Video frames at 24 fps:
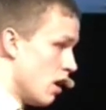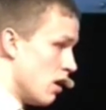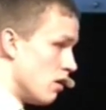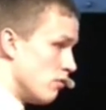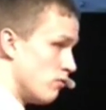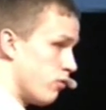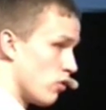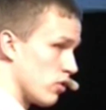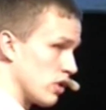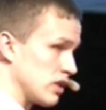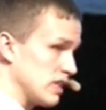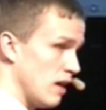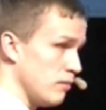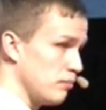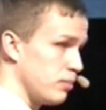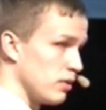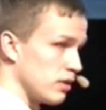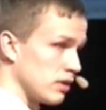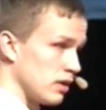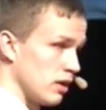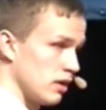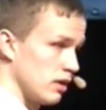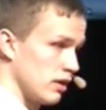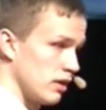For
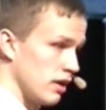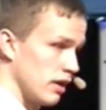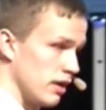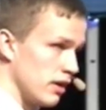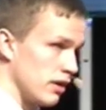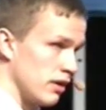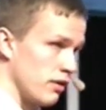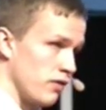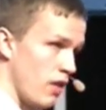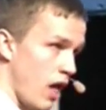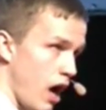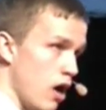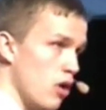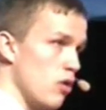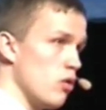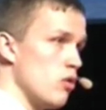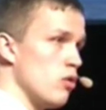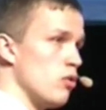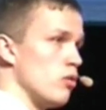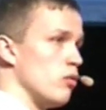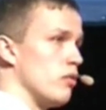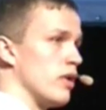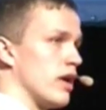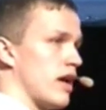example, now
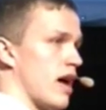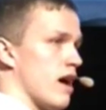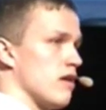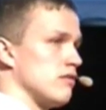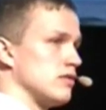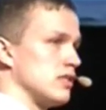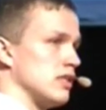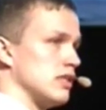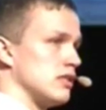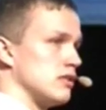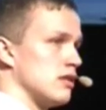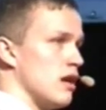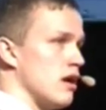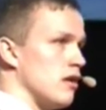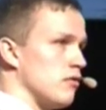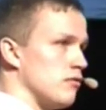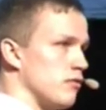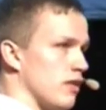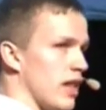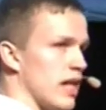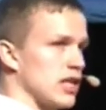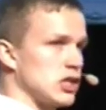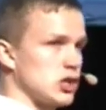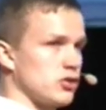we have these
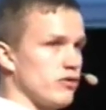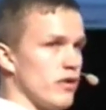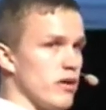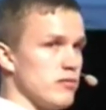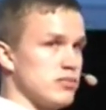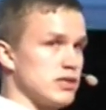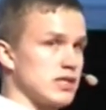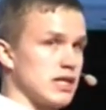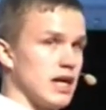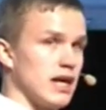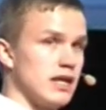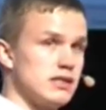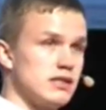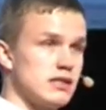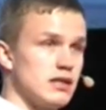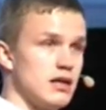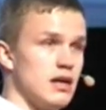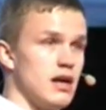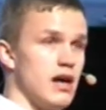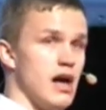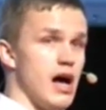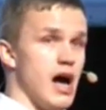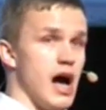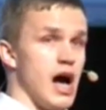Flash websites,
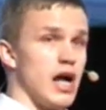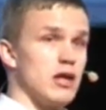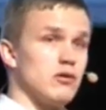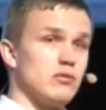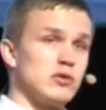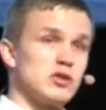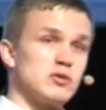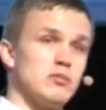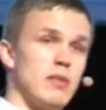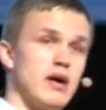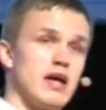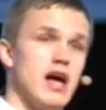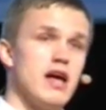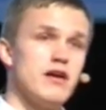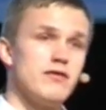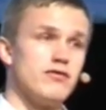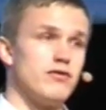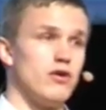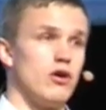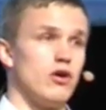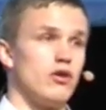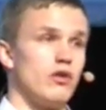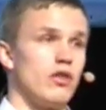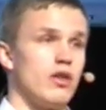and with my
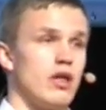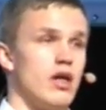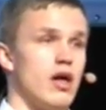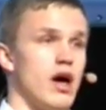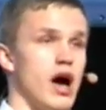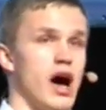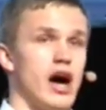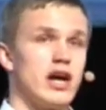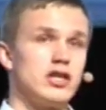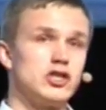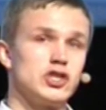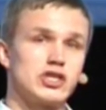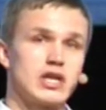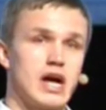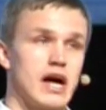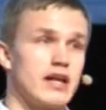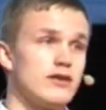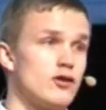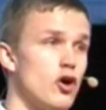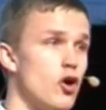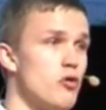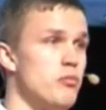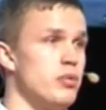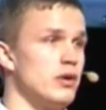iPhone, I just
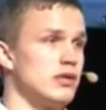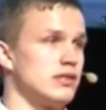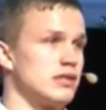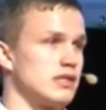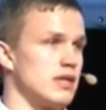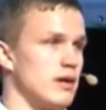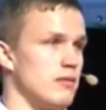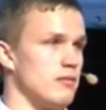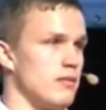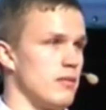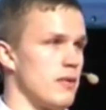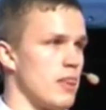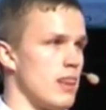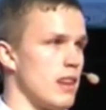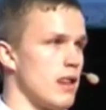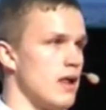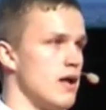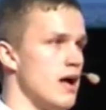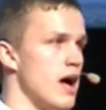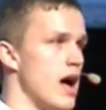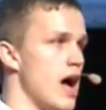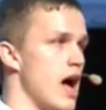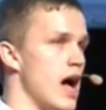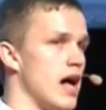can't open them.
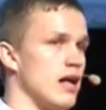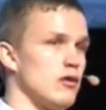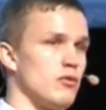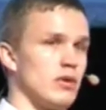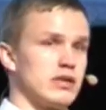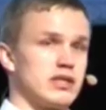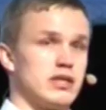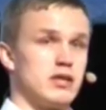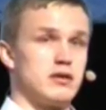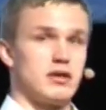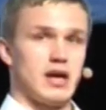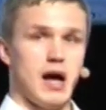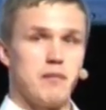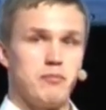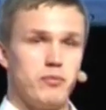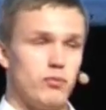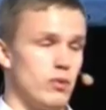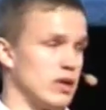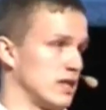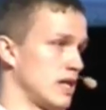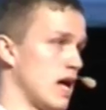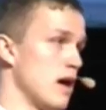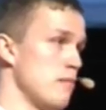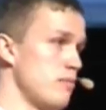And
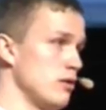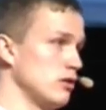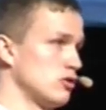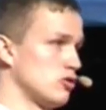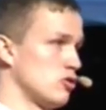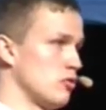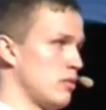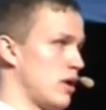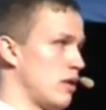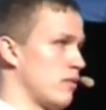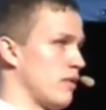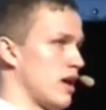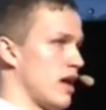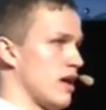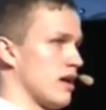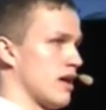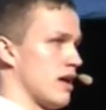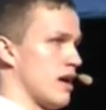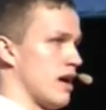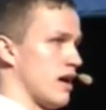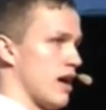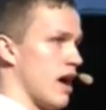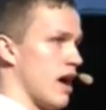what happens to me when I